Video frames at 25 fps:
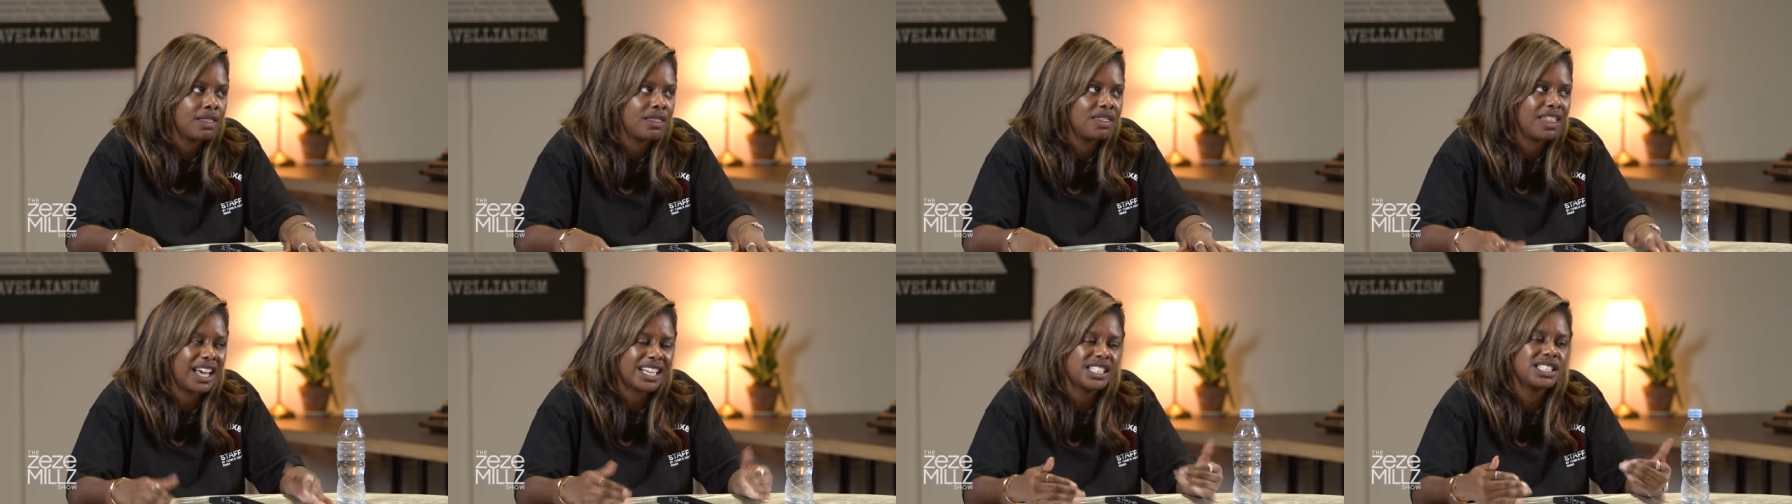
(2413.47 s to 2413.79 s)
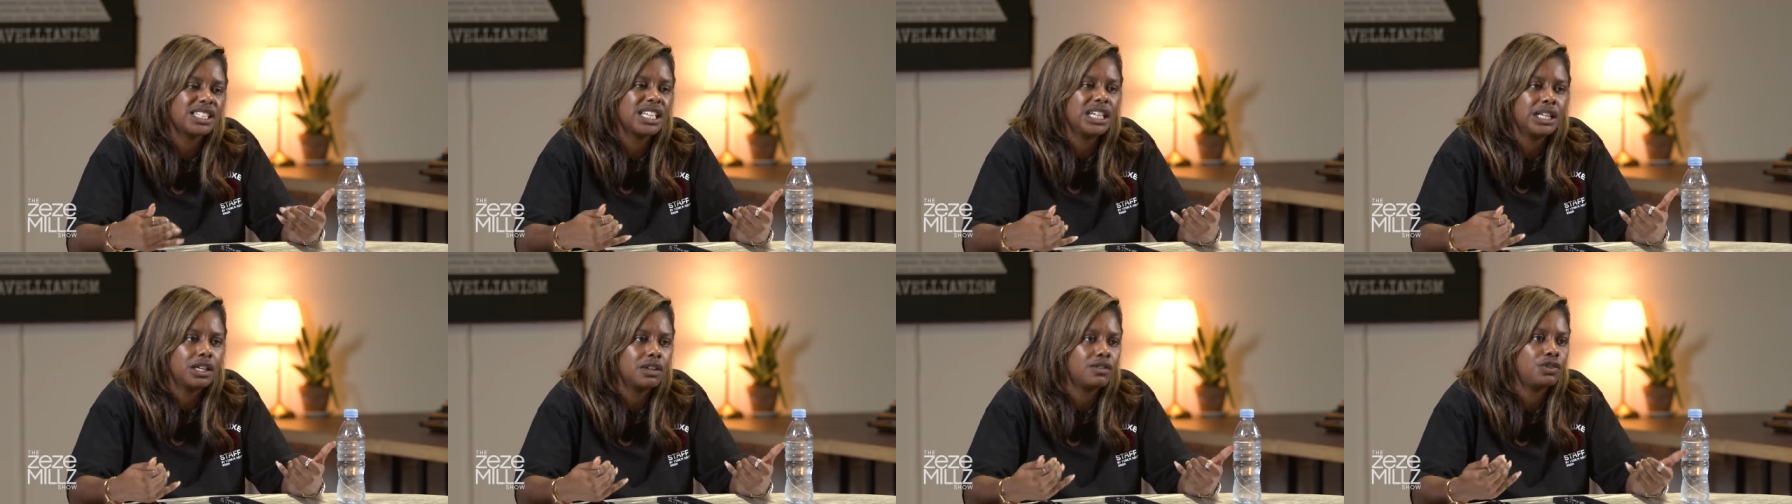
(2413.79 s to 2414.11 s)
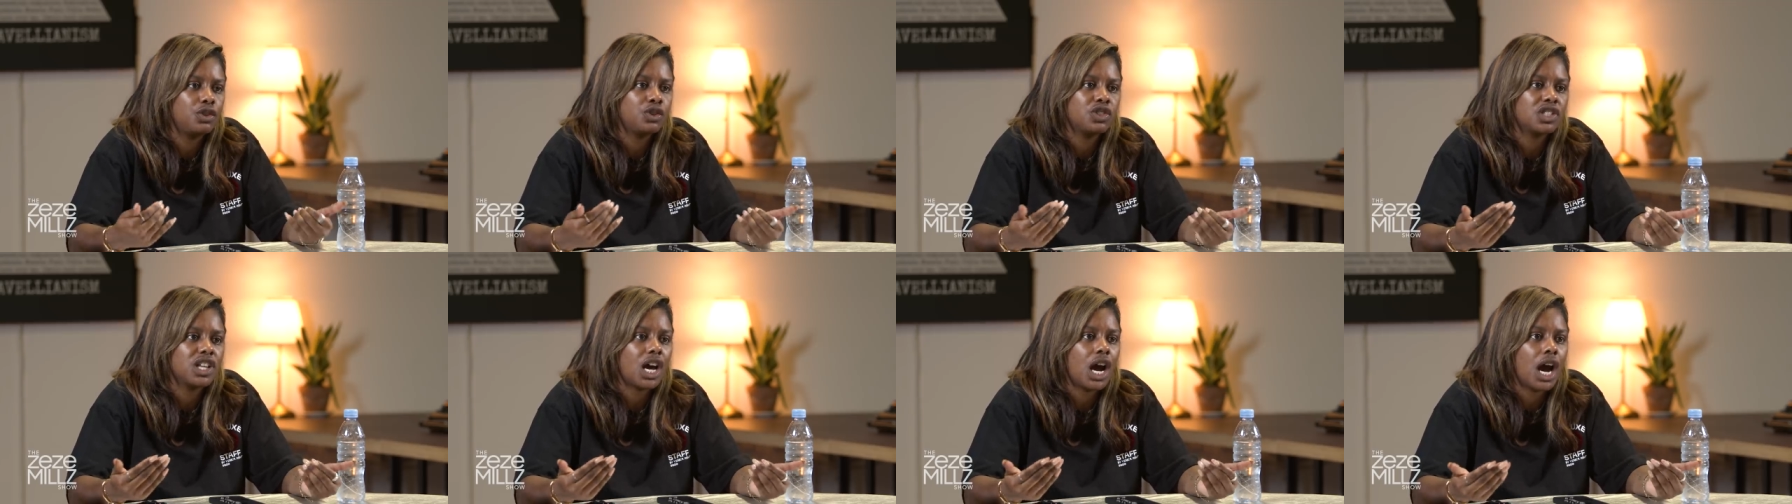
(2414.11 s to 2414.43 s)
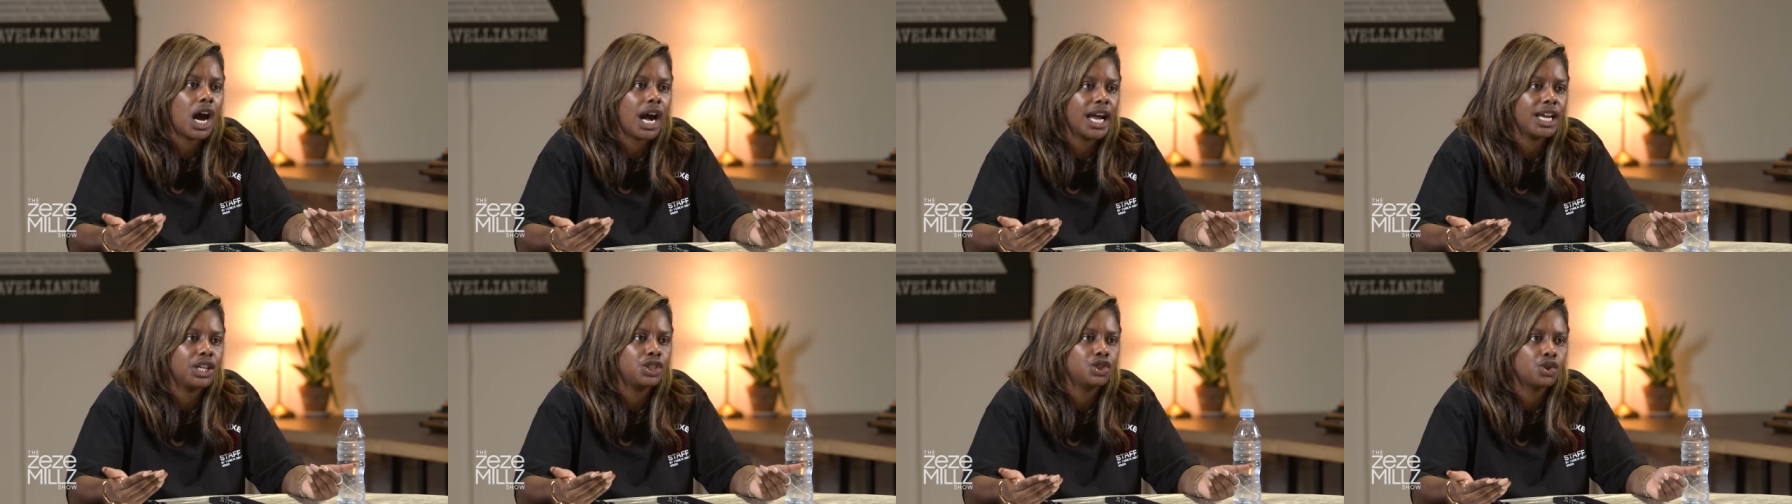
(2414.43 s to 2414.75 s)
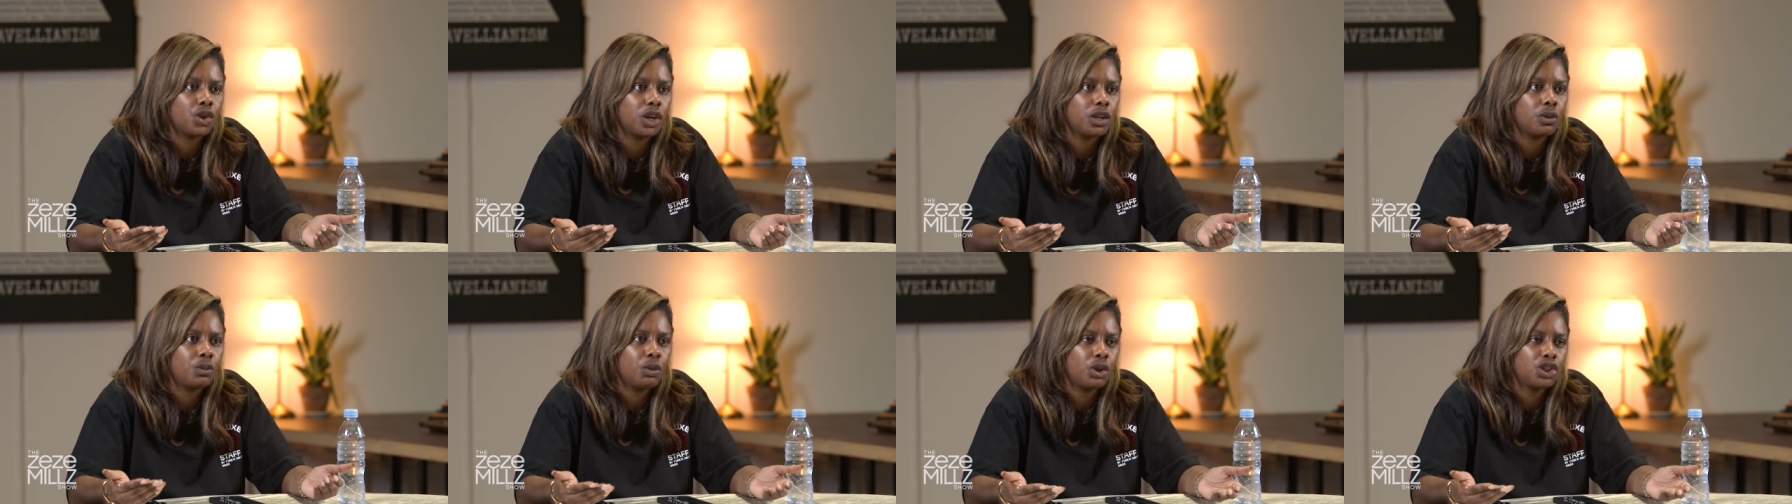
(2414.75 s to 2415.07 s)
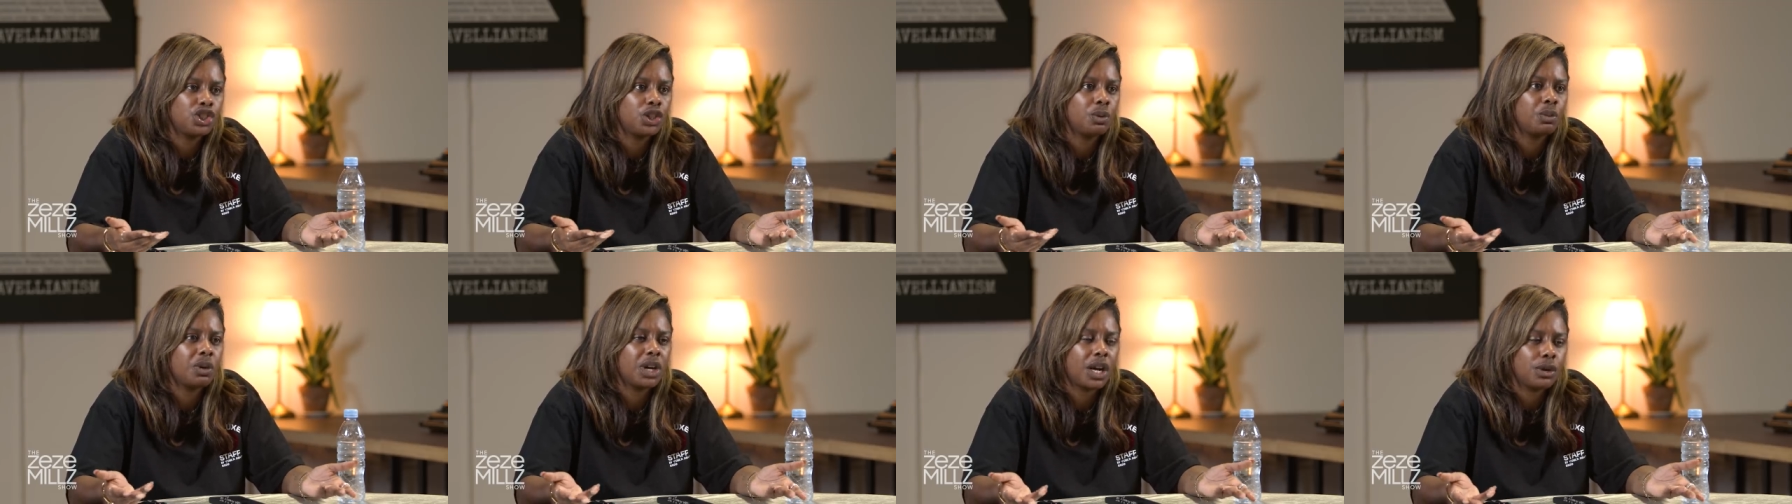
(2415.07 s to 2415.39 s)
that's the interviews that I enjoyed
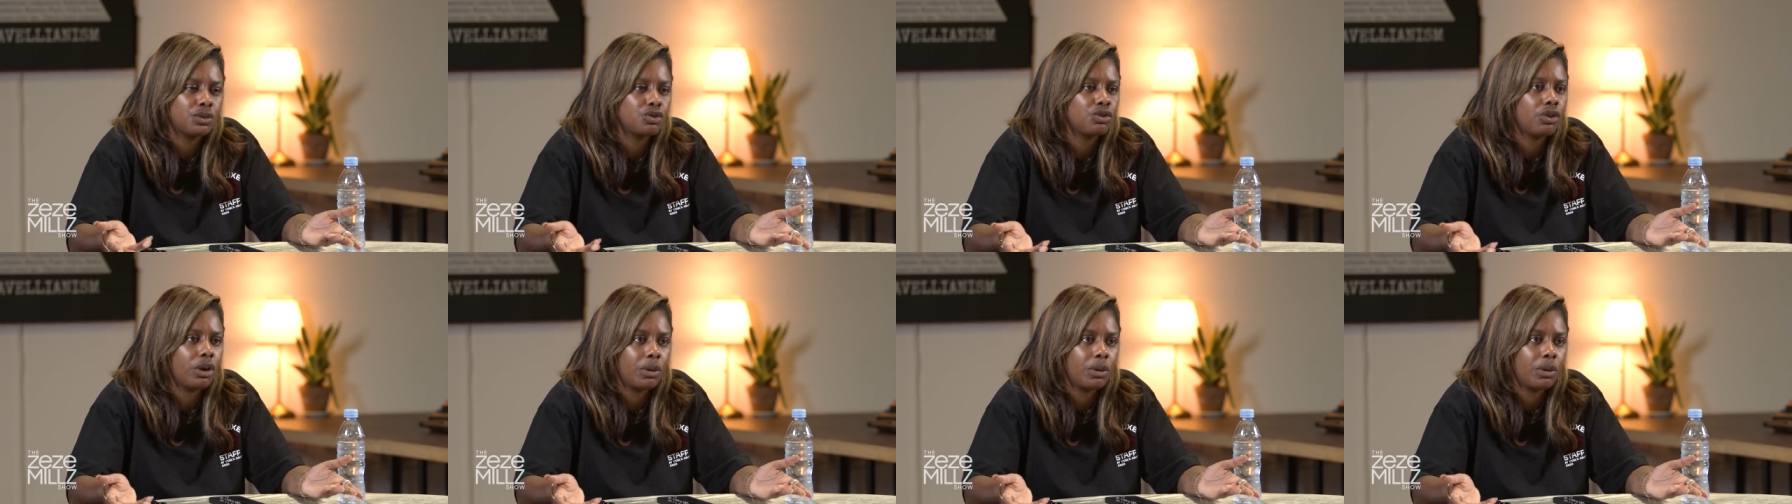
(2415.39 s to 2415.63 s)
watching when I was